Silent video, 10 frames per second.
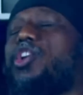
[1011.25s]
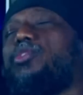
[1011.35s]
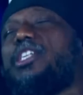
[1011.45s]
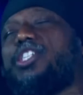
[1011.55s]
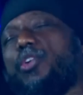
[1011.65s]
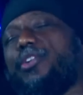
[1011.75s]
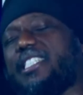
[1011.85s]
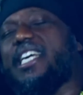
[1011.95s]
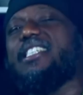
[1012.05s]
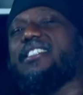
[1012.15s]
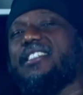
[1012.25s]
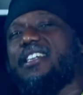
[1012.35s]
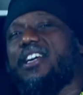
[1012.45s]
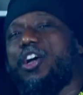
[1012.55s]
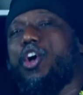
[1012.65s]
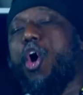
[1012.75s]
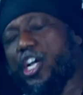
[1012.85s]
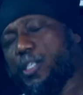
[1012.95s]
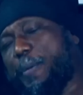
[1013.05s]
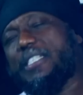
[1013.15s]
was also disconnected.
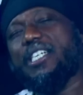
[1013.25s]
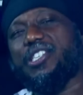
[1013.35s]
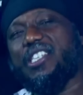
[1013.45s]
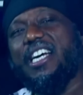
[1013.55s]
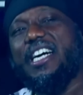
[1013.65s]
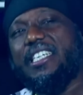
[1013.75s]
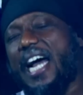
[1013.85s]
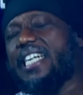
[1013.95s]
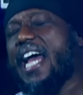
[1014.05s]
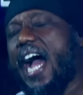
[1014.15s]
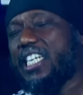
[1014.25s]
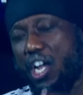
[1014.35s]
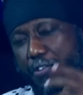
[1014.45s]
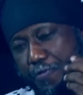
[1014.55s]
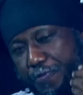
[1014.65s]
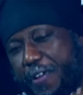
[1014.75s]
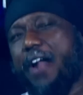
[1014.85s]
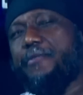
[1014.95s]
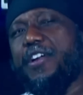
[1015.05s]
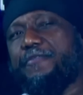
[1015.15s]
Hospitals that had
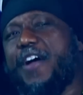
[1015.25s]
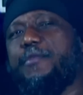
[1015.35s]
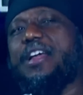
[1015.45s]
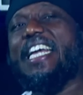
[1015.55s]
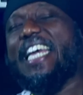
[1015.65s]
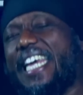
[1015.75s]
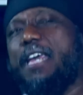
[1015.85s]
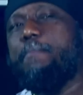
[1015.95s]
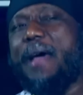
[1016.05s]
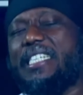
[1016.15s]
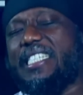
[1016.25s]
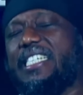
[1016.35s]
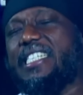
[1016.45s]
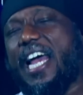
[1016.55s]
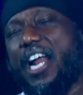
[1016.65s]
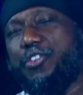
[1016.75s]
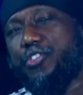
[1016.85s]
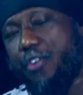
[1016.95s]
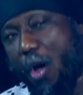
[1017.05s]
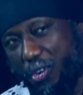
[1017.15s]
very, very key
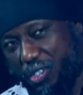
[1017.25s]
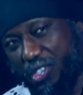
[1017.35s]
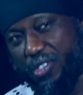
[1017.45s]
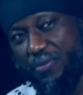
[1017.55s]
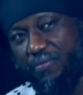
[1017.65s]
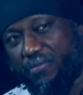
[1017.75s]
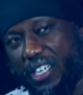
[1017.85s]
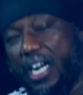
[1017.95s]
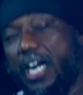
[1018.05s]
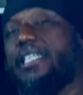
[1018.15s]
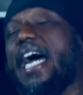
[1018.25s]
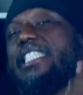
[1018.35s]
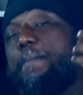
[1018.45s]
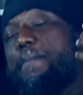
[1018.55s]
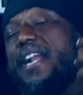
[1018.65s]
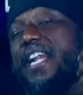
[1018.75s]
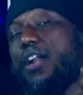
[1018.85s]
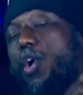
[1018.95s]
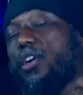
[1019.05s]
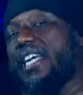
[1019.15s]
medicines and drugs that
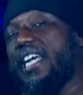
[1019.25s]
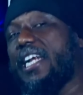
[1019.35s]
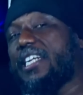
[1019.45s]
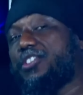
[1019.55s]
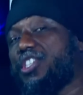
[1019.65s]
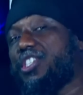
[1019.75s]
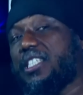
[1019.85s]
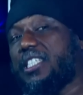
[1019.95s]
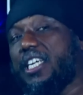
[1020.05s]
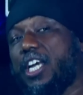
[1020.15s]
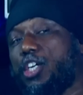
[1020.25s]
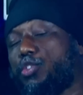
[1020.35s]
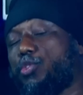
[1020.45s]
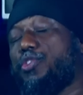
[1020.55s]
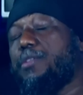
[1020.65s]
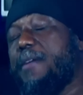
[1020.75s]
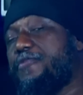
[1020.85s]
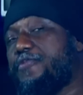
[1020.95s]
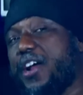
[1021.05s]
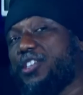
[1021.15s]
depended on electricity to
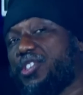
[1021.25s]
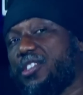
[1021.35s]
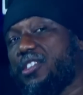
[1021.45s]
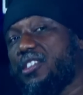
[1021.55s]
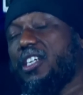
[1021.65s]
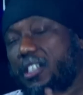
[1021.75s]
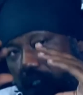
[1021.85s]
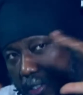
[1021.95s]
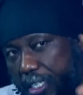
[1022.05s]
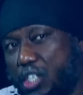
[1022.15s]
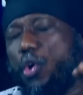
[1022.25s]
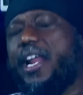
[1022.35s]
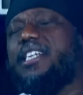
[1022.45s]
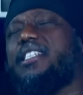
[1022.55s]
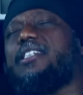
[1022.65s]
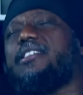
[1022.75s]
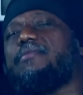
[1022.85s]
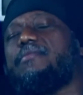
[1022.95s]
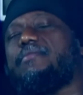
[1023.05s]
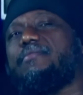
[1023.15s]
remain fresh, disconnected.
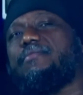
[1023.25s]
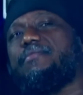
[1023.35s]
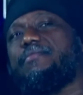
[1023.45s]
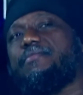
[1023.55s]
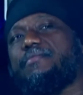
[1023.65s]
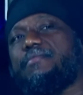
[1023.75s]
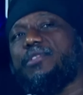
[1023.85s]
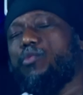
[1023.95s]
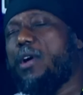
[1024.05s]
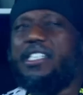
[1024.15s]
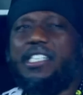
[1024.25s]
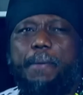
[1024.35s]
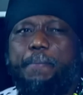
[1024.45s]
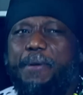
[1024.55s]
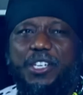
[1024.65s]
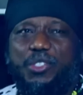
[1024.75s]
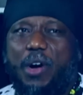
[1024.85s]
What is happening